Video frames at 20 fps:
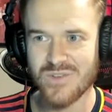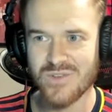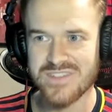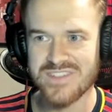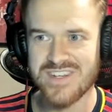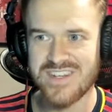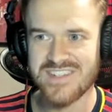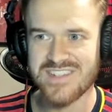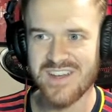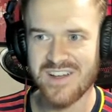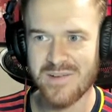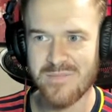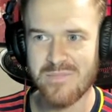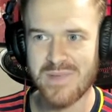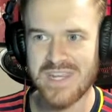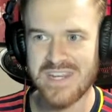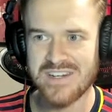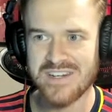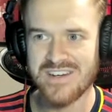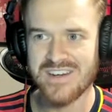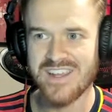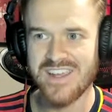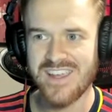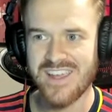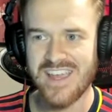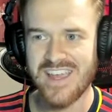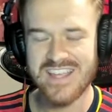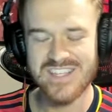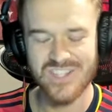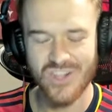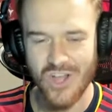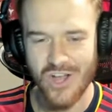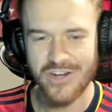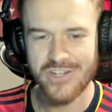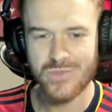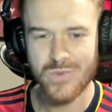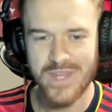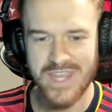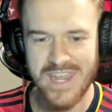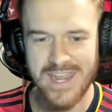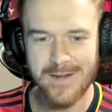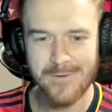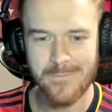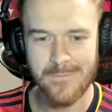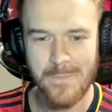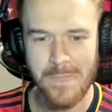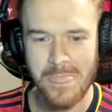Louis City's unbeaten as long as we can.